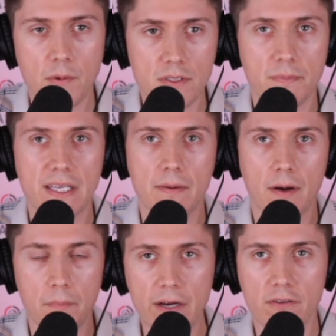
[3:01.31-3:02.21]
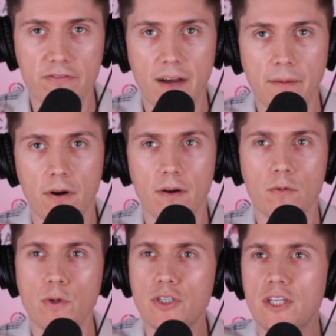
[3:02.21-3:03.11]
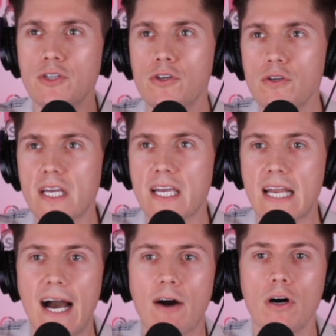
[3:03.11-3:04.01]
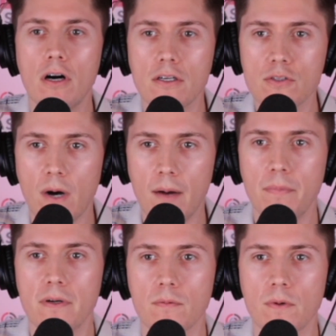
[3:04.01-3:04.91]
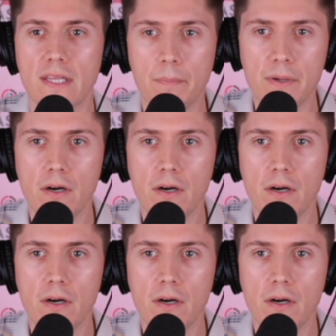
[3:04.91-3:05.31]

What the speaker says: with something, a microfiber. Could you use like an alcohol swab? Would that be